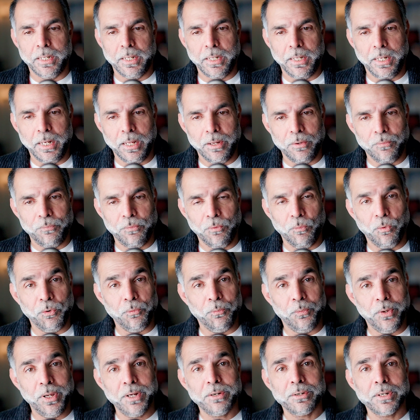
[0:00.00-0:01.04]
Now for what
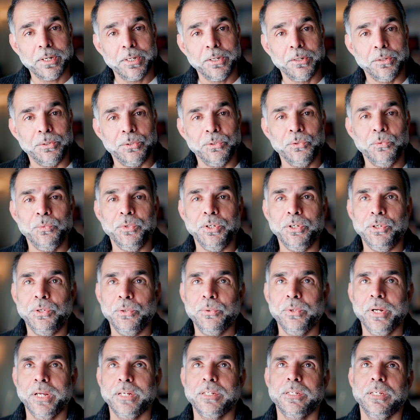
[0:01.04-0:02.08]
we are trying to do, we
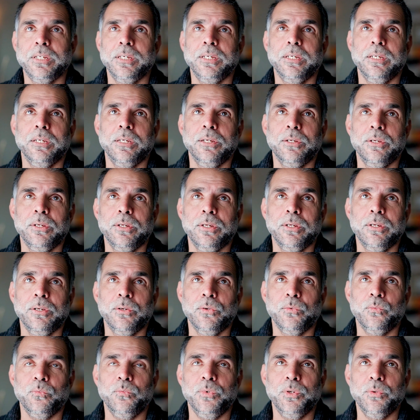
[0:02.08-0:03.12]
don't actually,
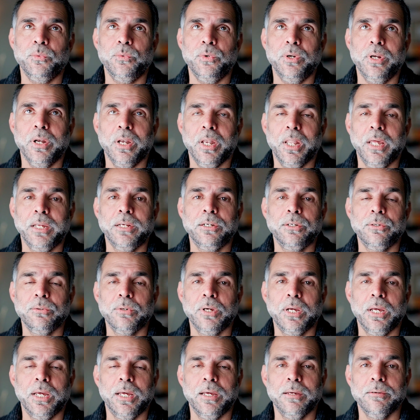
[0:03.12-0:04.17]
we would like to
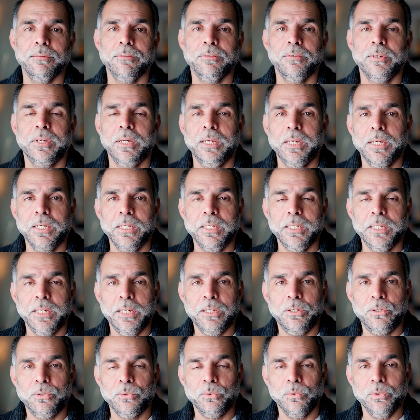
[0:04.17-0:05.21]
have
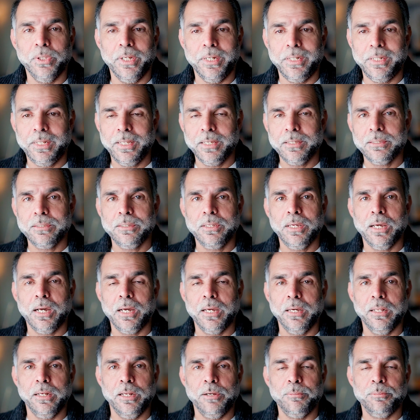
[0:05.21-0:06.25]
a tool that takes the
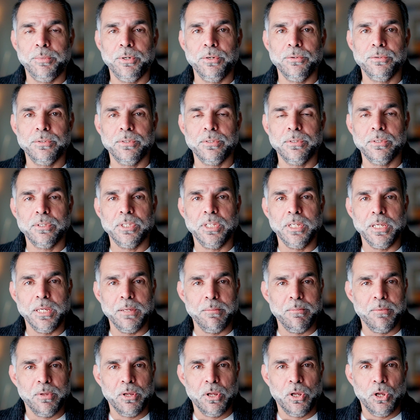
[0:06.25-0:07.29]
IL and produces
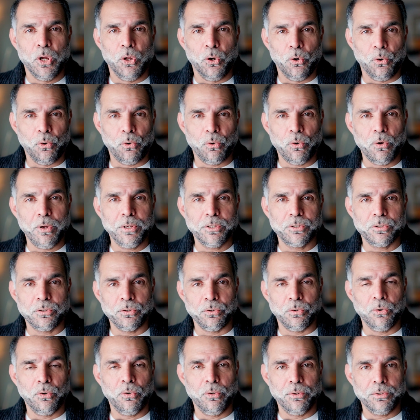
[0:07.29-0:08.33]
the rawest
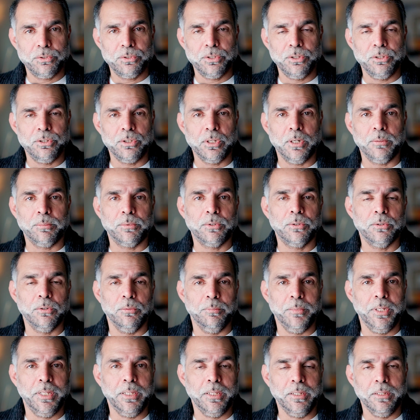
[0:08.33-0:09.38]
raw C sharp
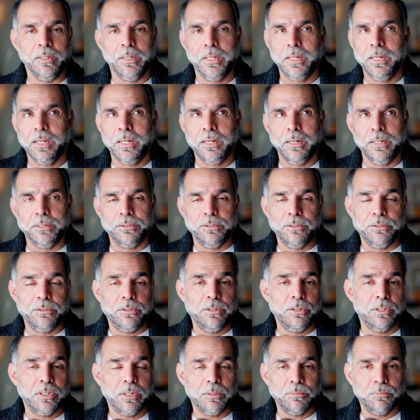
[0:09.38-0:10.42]
code, meaning as a
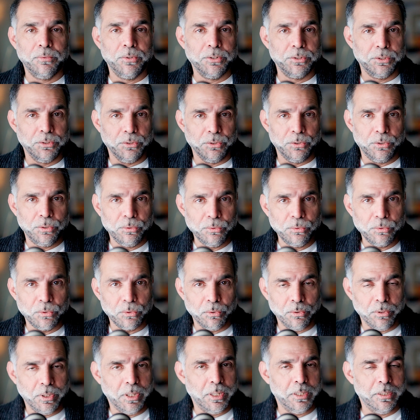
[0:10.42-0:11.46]
C sharp version 2
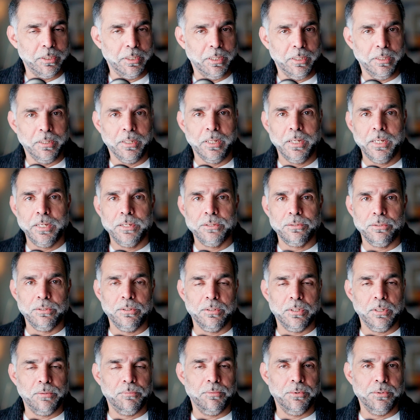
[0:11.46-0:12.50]
code rather than C
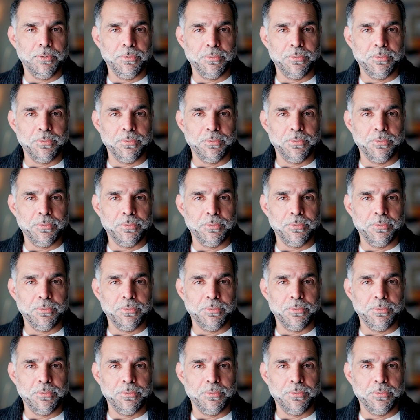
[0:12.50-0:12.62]
Sharp